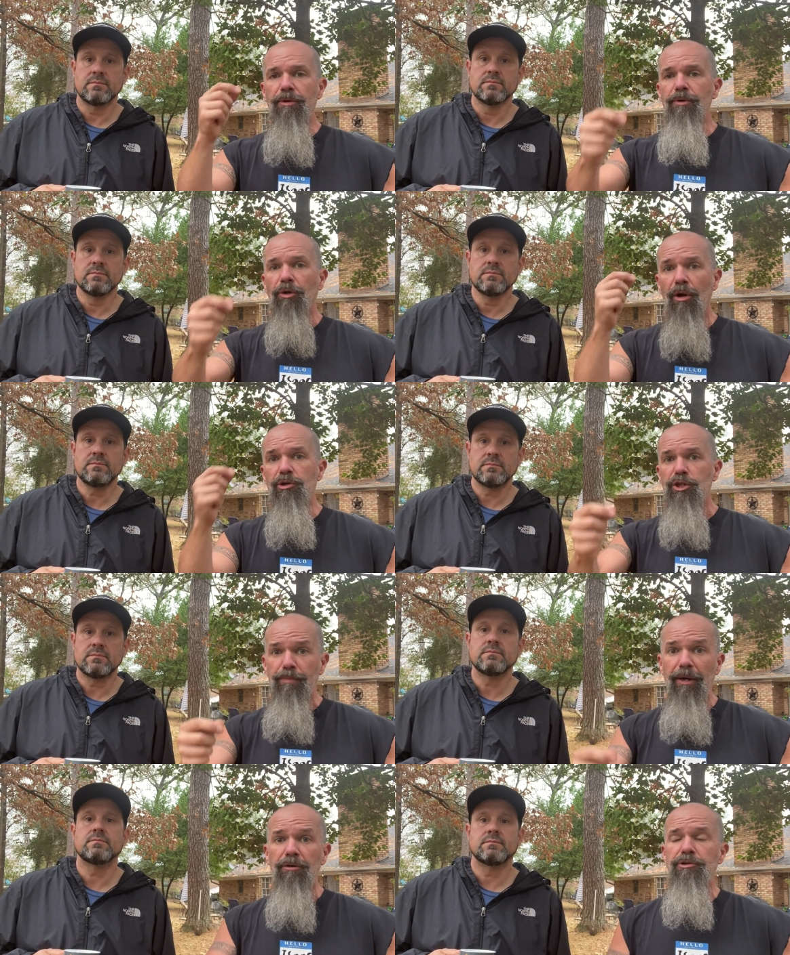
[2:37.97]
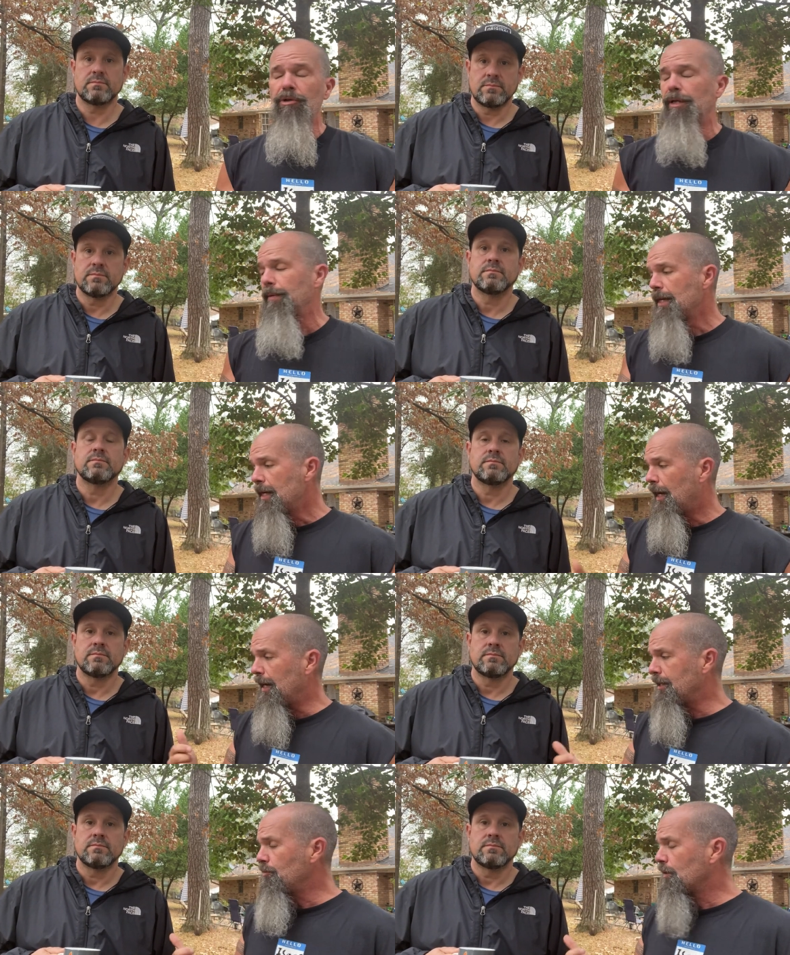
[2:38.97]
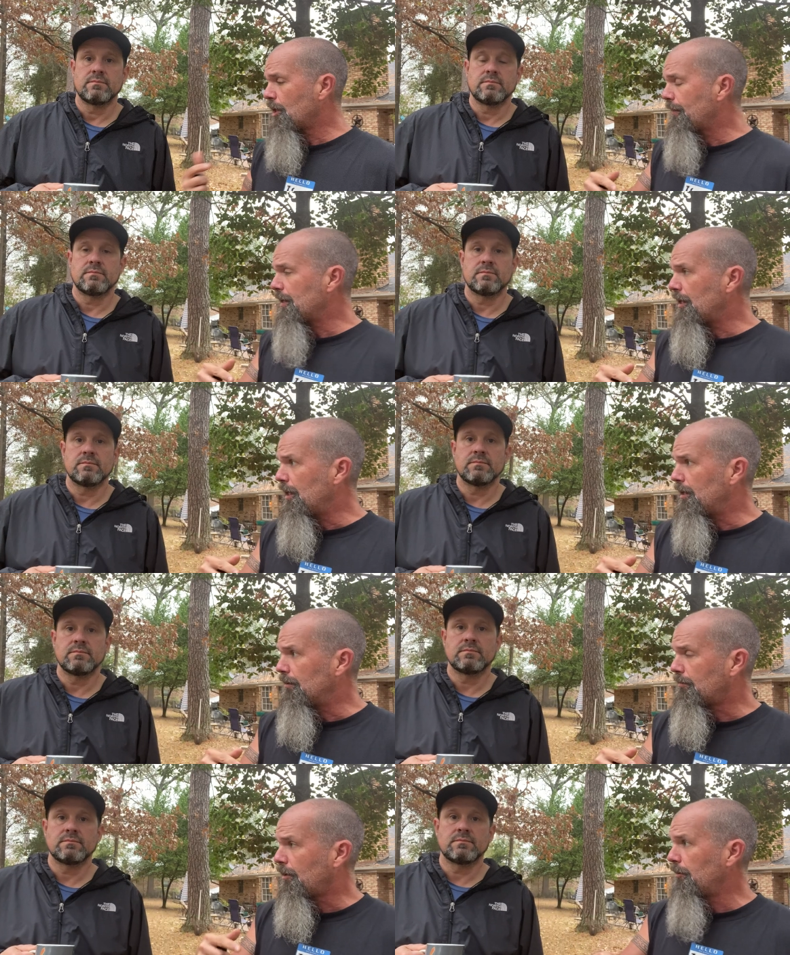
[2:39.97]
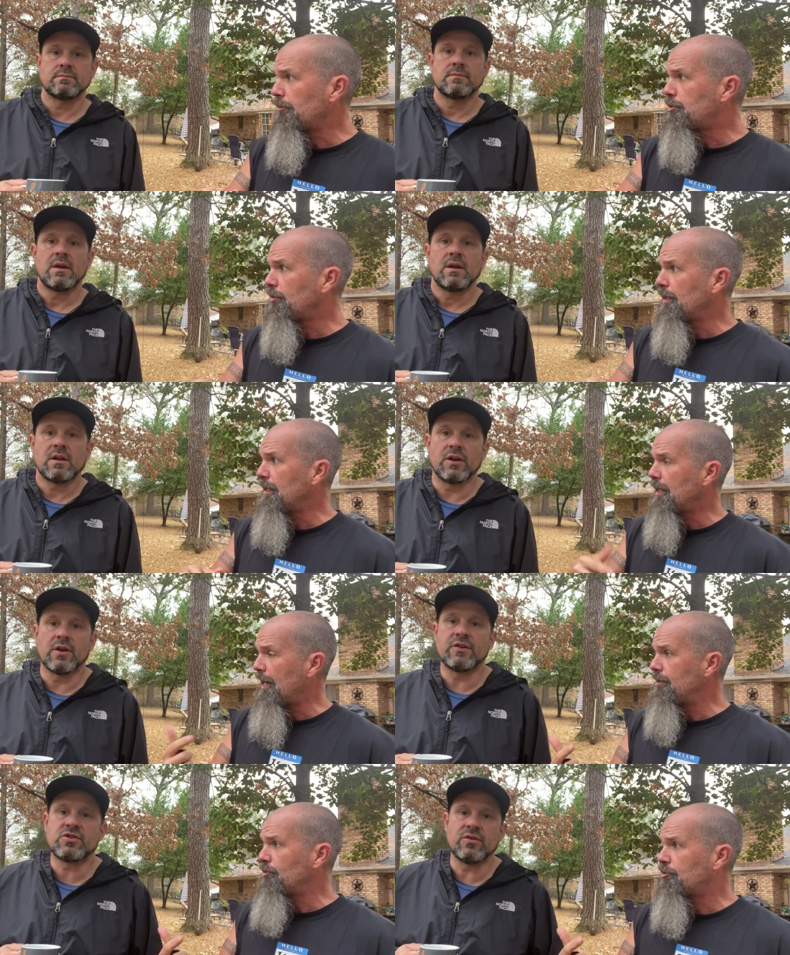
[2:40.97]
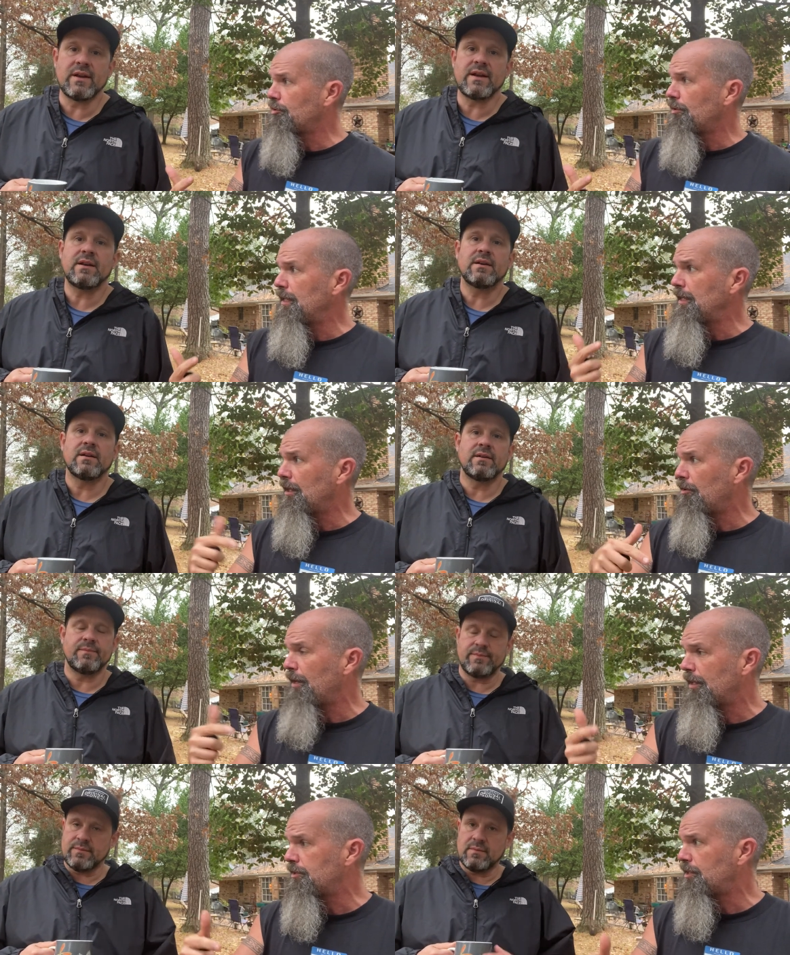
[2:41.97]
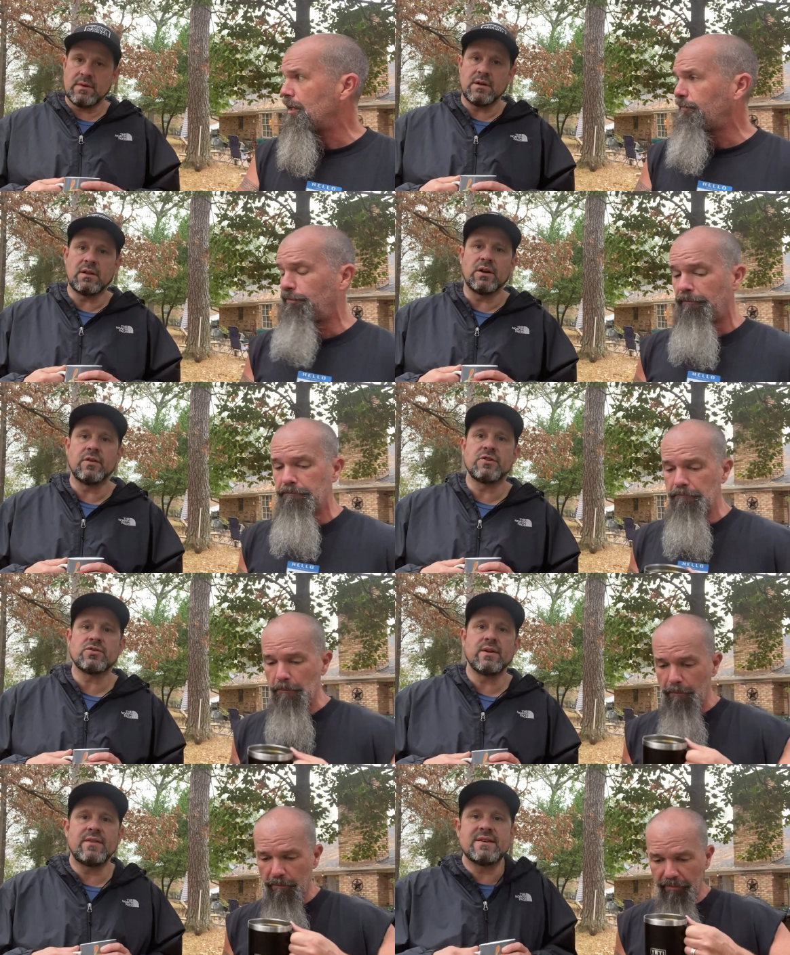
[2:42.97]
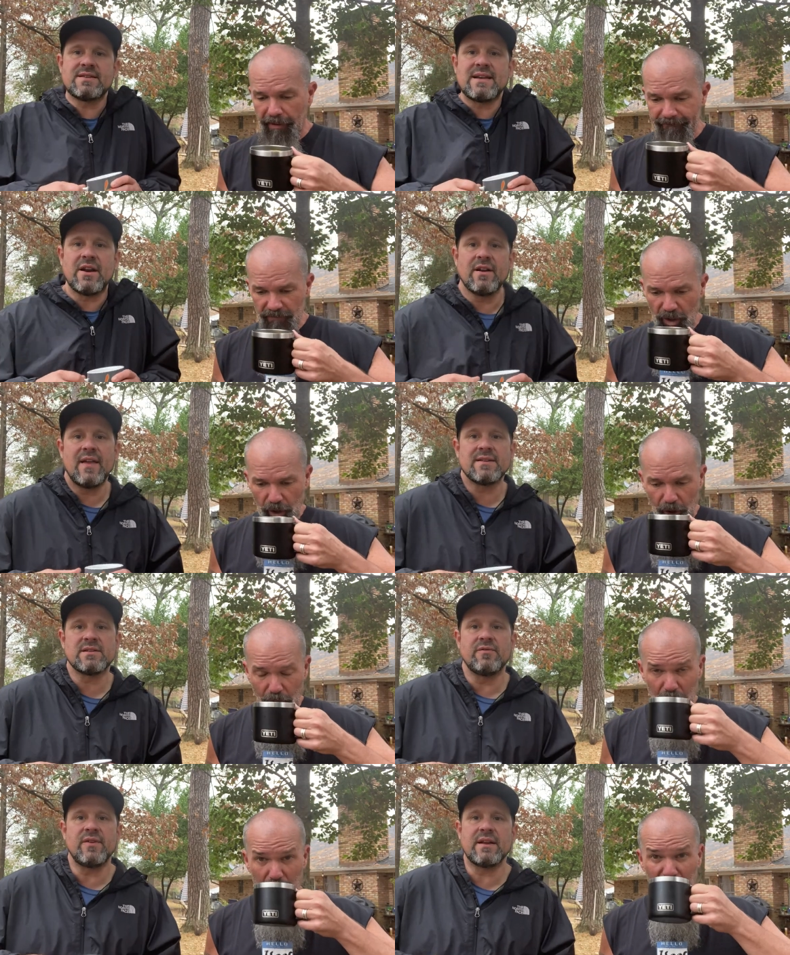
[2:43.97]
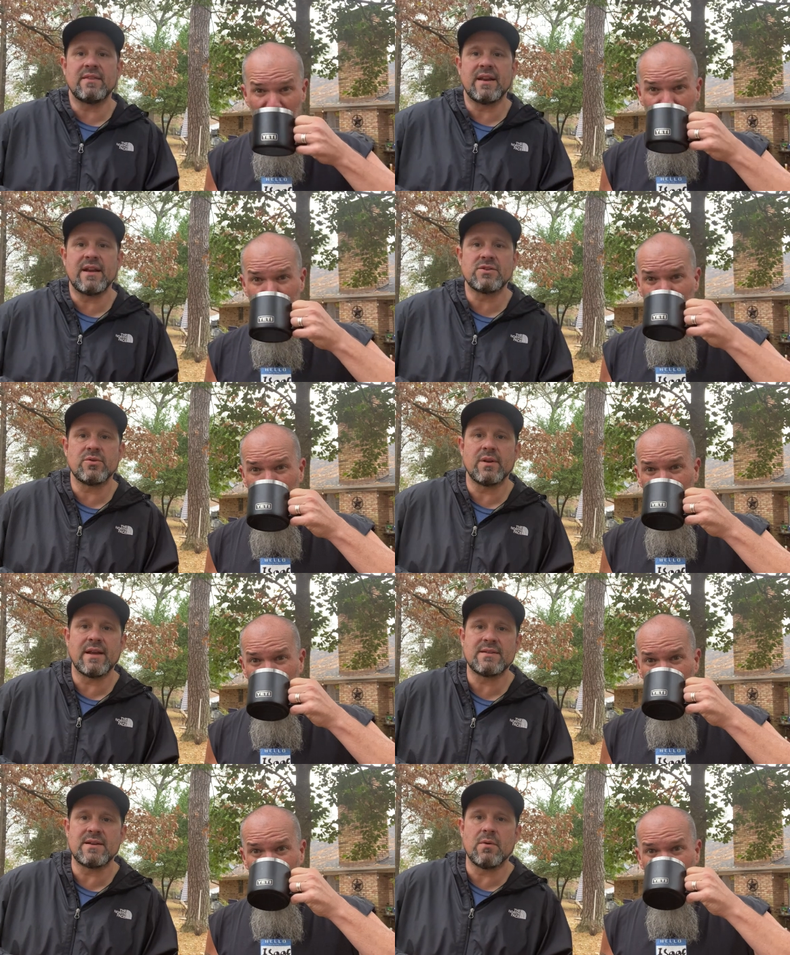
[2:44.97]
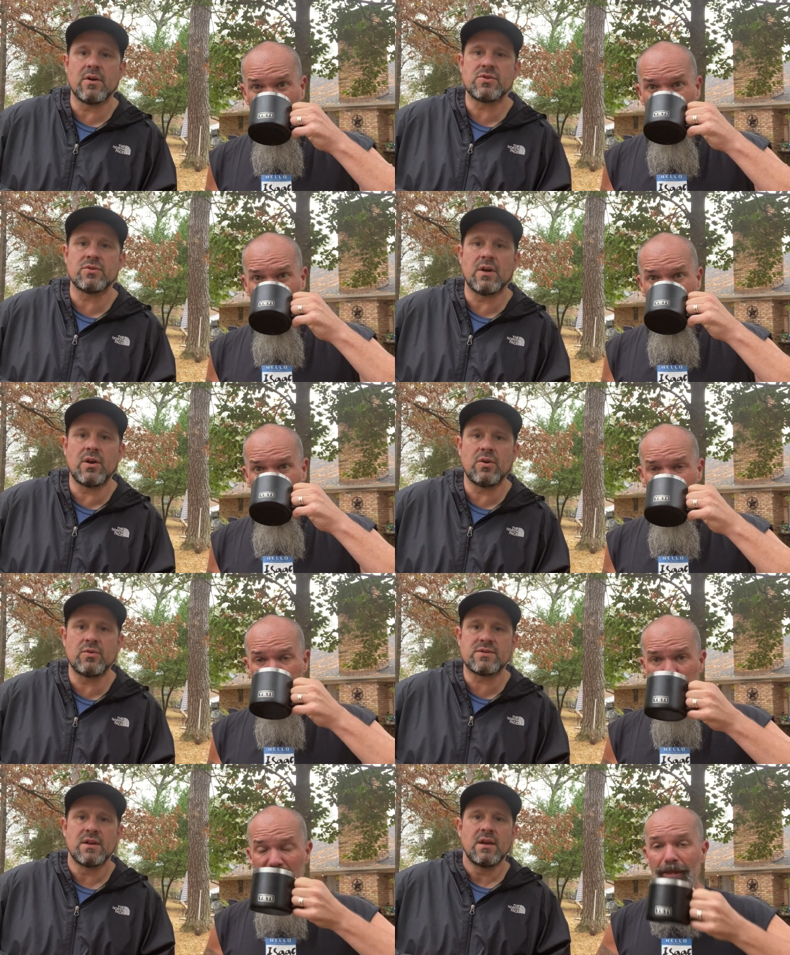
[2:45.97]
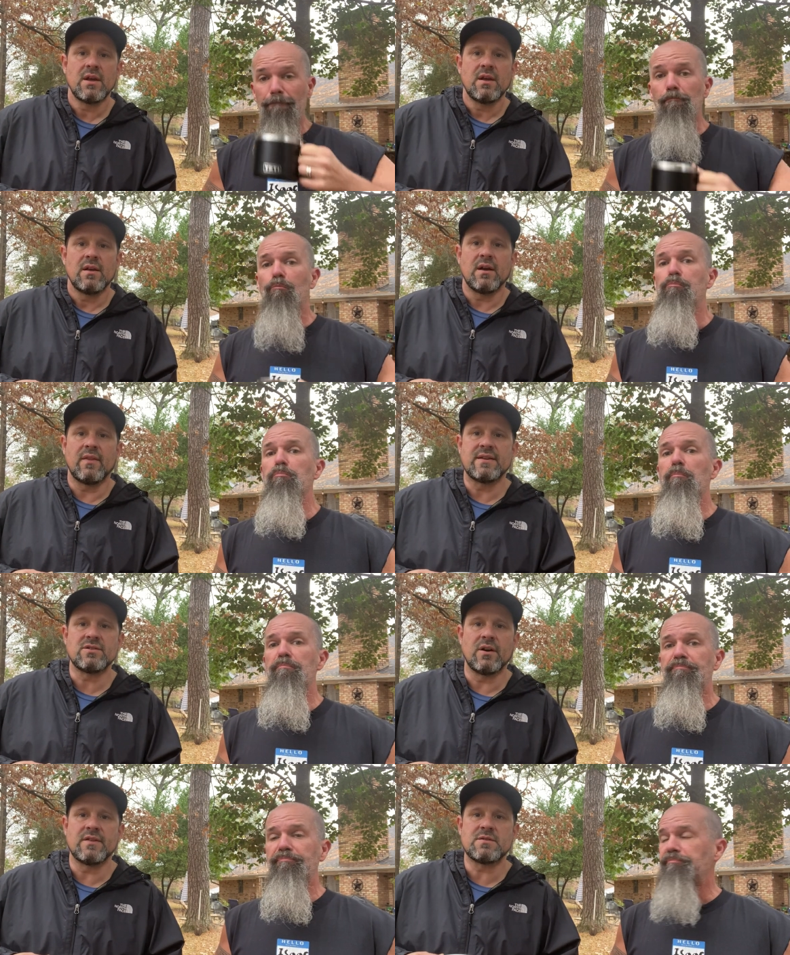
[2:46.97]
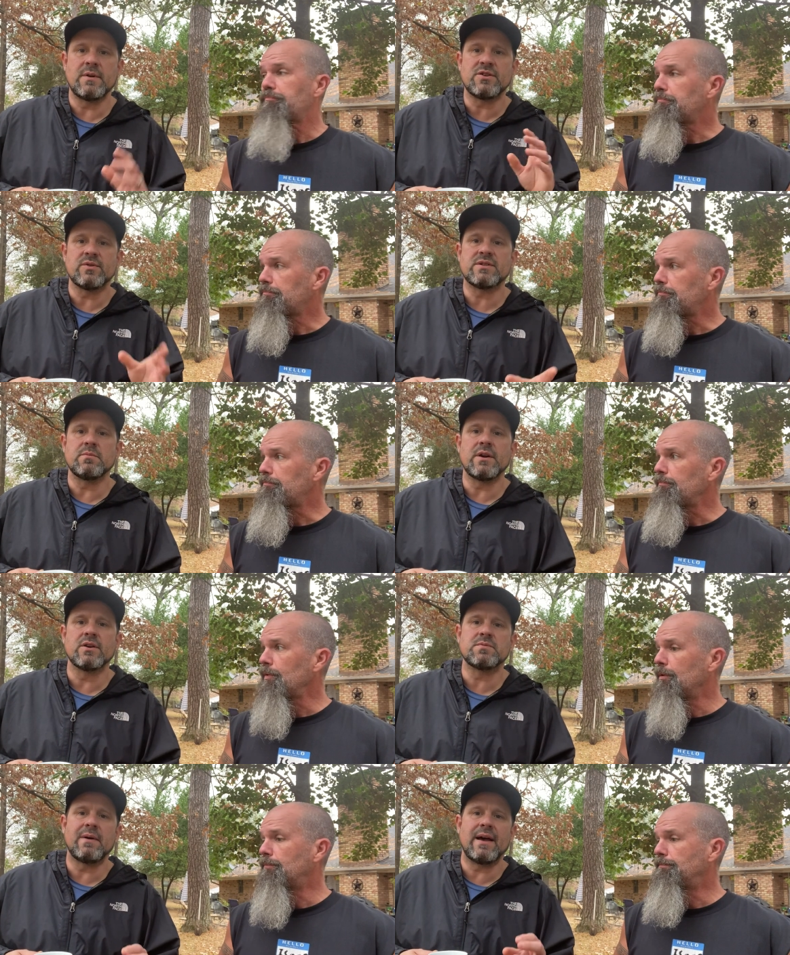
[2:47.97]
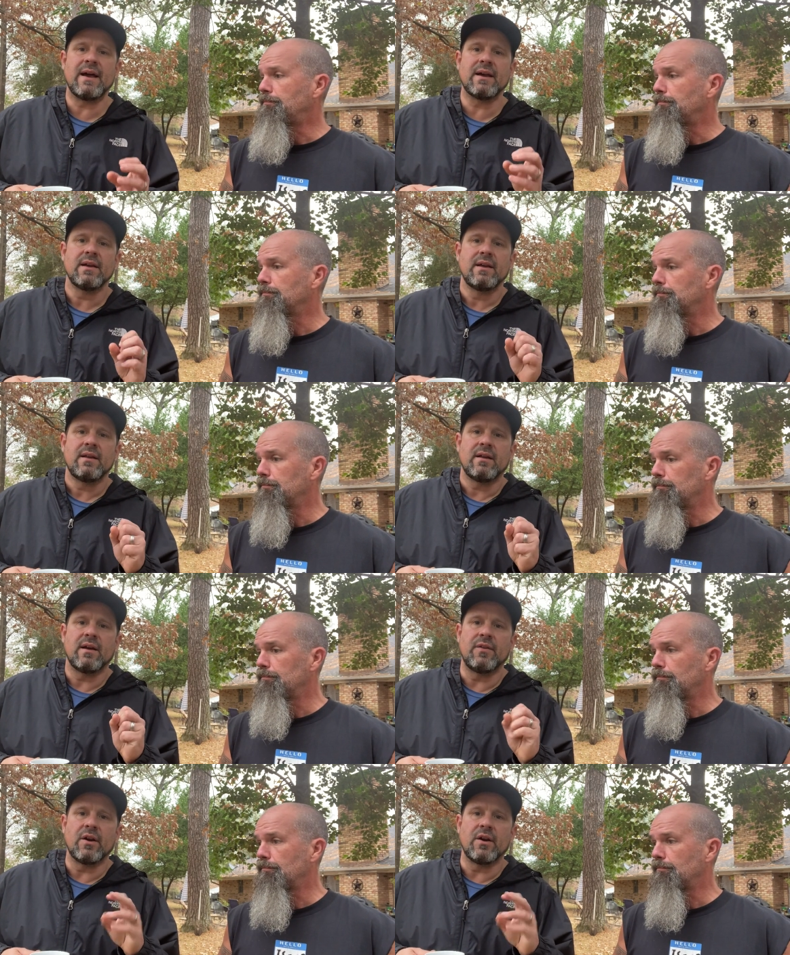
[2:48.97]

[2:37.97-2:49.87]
Speaker 1: them to grow spiritually. Uh, you want to talk about uh, Clear the Tree? Clear the tree. tree. All that good stuff? Clear the Tree
Speaker 2: this Saturday. That's an event that Andrew and Lacey Marshall host. Uh, they started this ministry some years back. Uh,